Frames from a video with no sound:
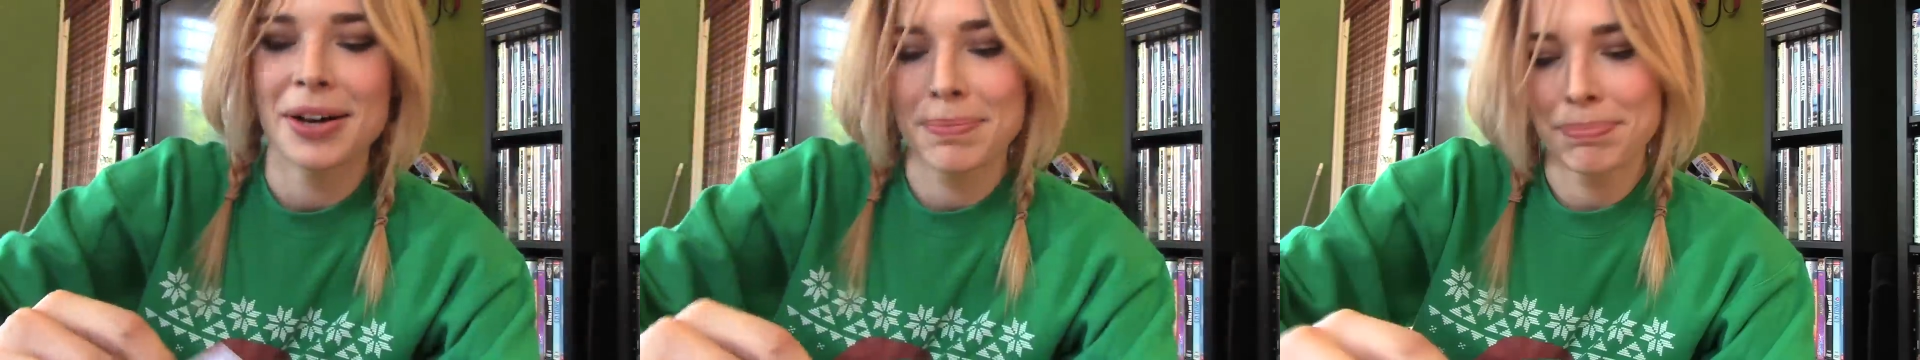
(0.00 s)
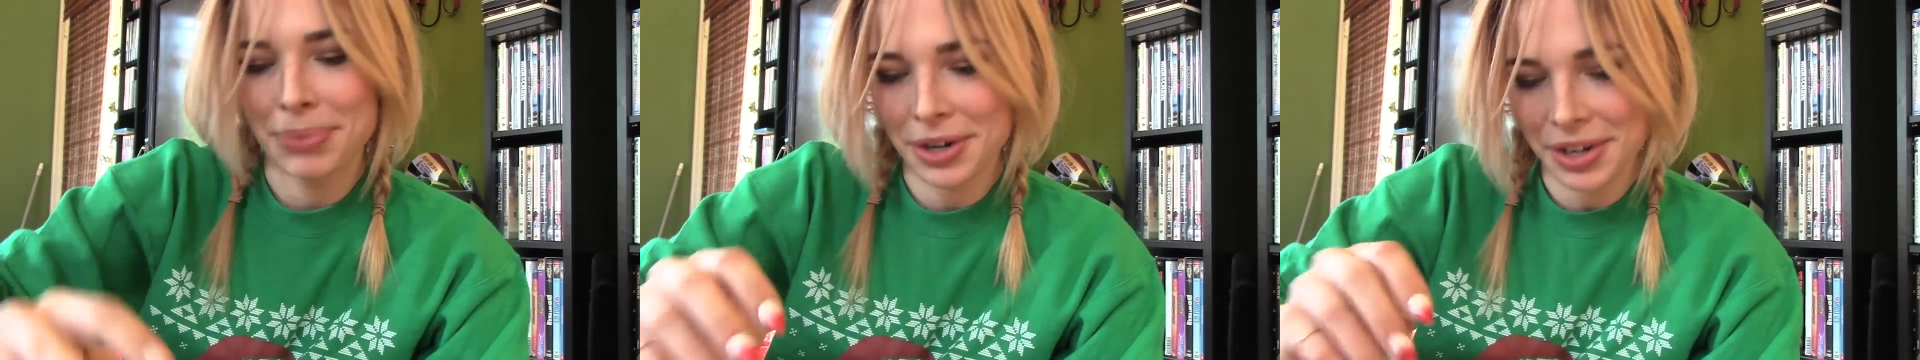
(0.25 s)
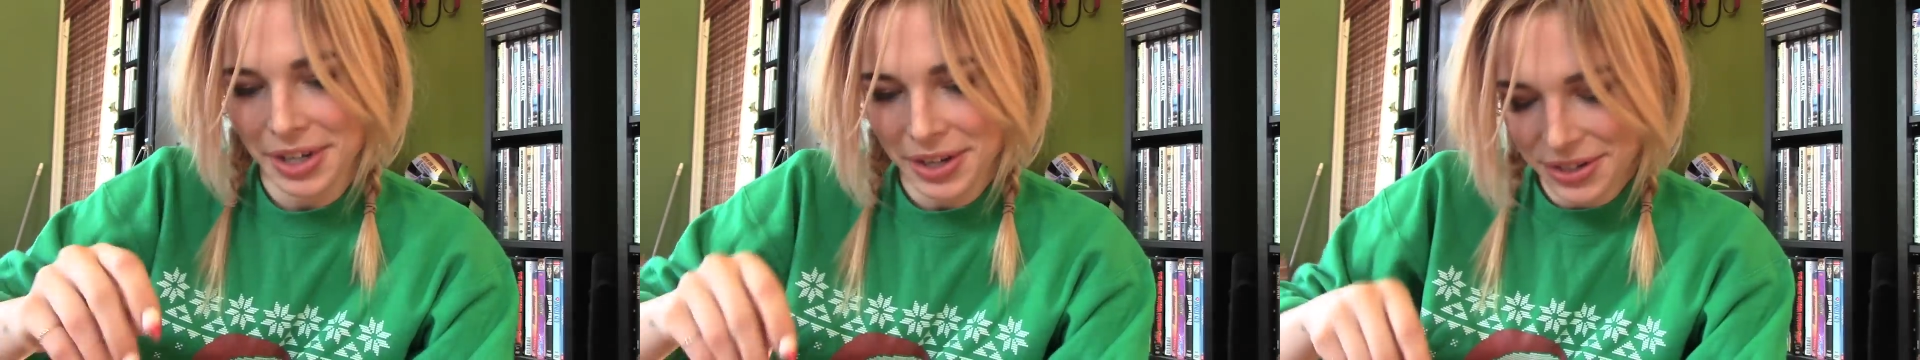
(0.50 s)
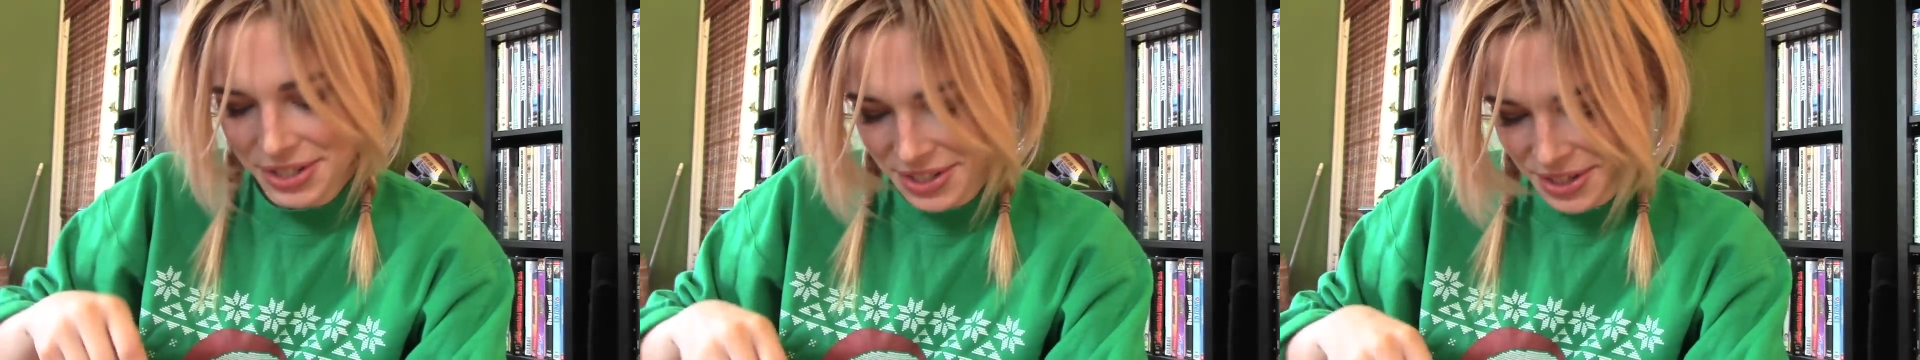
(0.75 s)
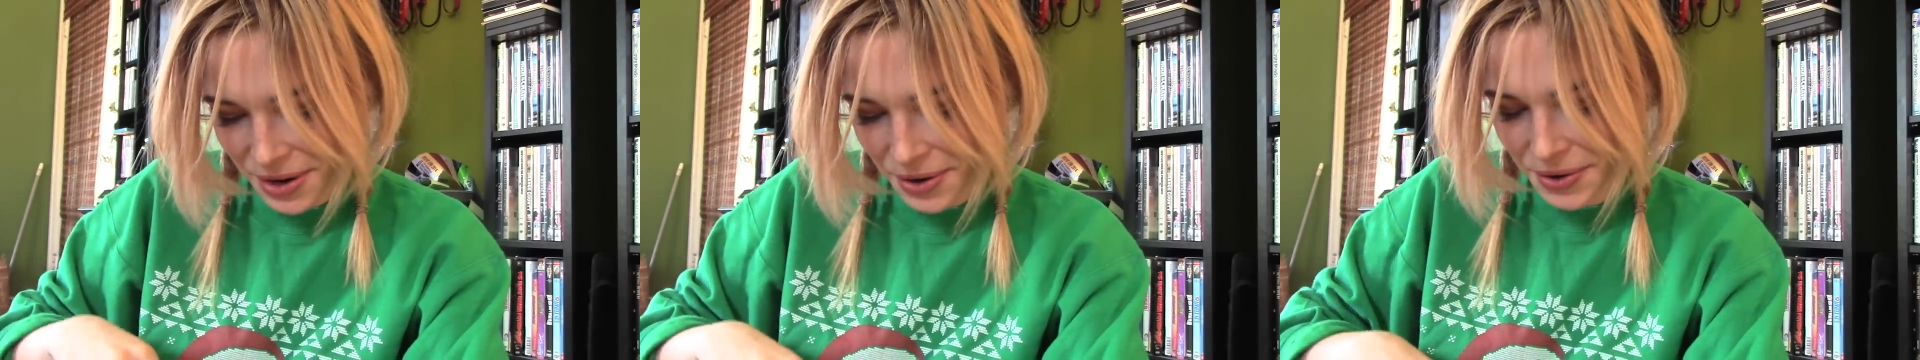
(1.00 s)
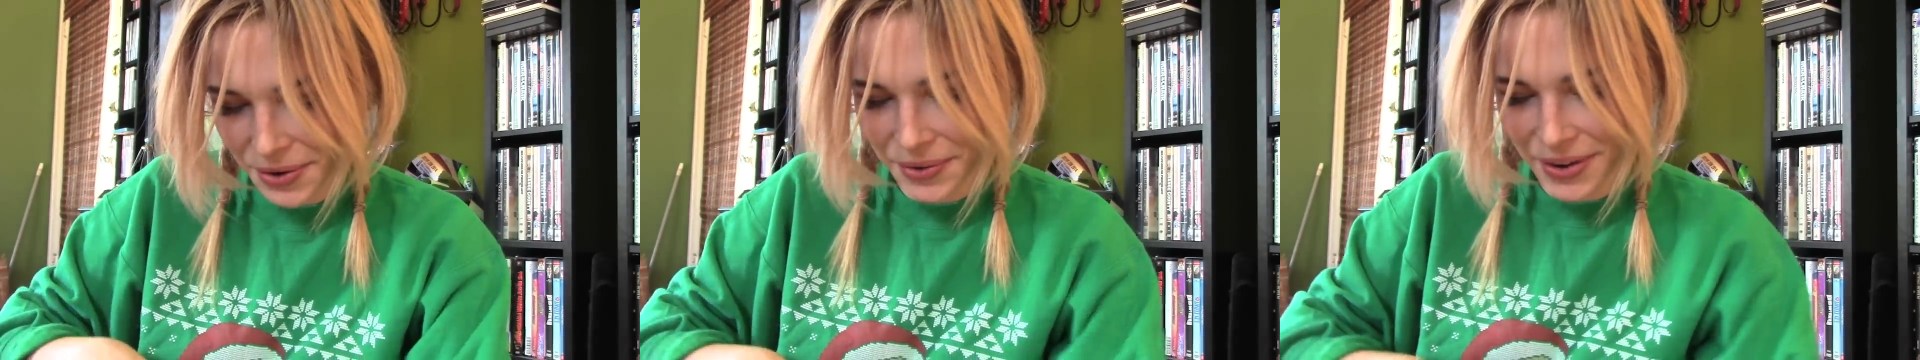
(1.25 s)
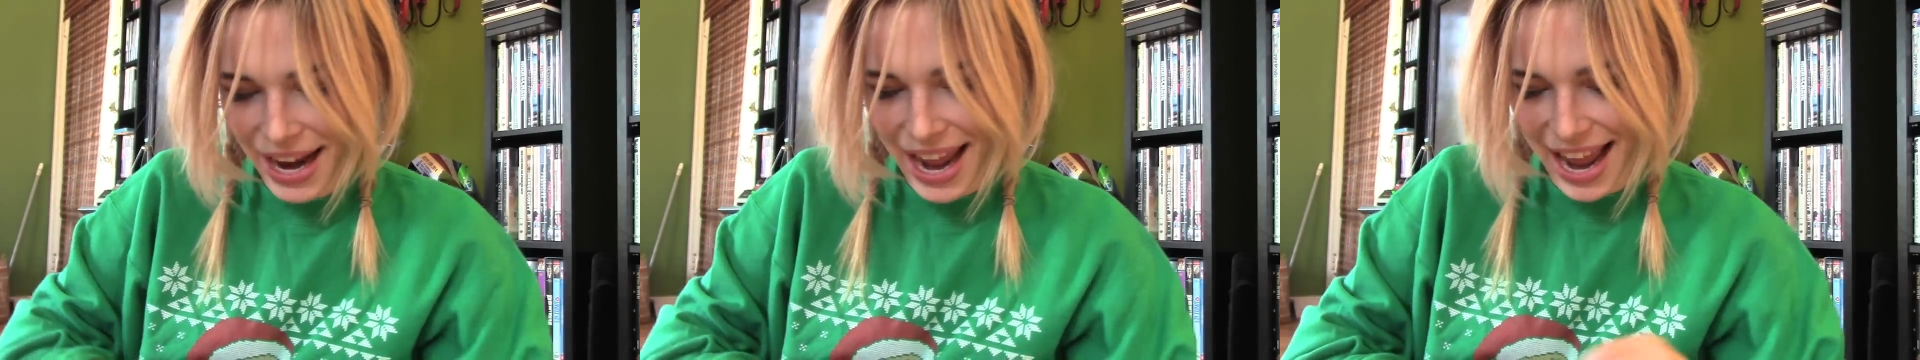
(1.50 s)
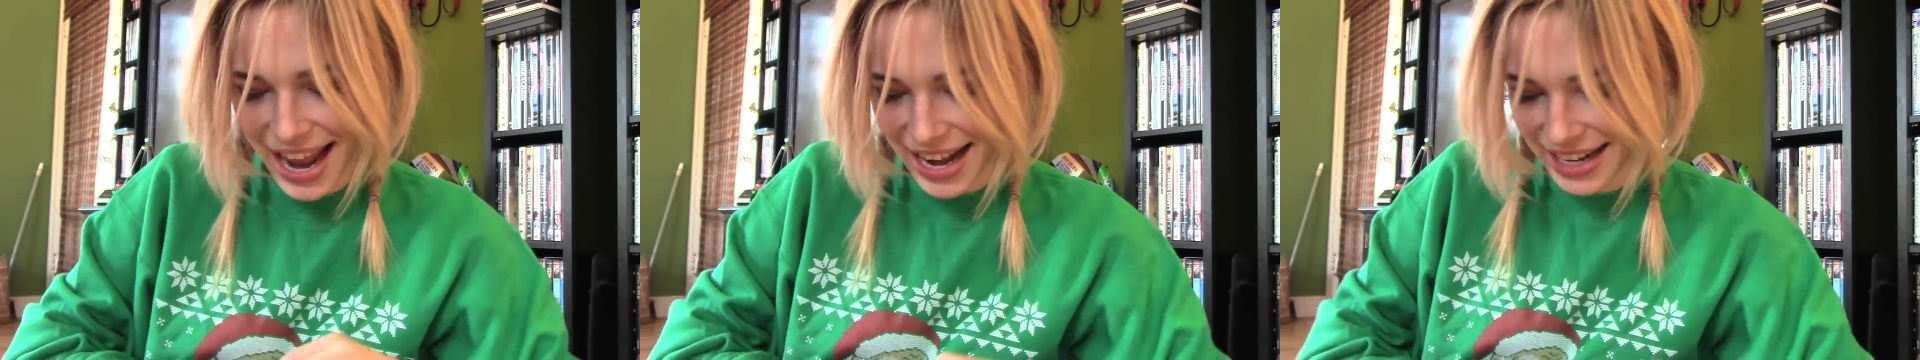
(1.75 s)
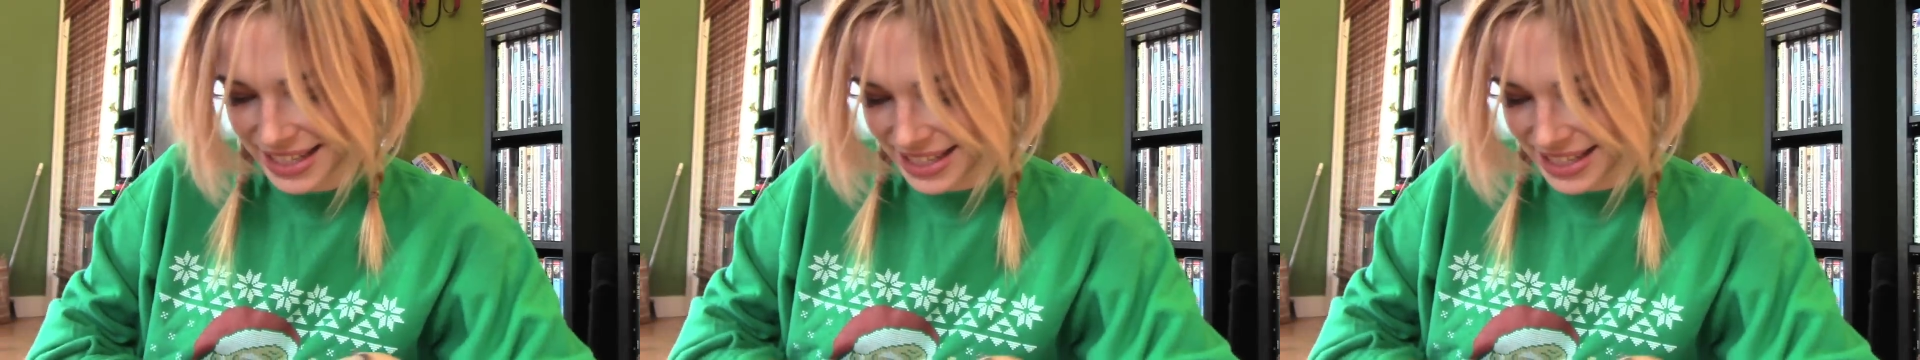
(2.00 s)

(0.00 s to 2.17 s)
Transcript: Bert, you're so great.